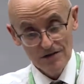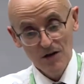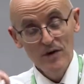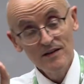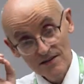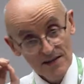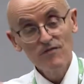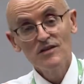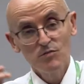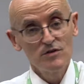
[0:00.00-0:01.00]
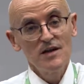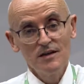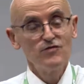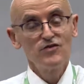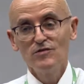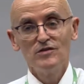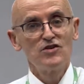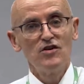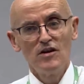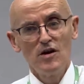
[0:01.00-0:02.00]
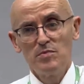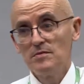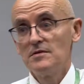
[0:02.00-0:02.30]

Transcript: and we had 70% of students turning up.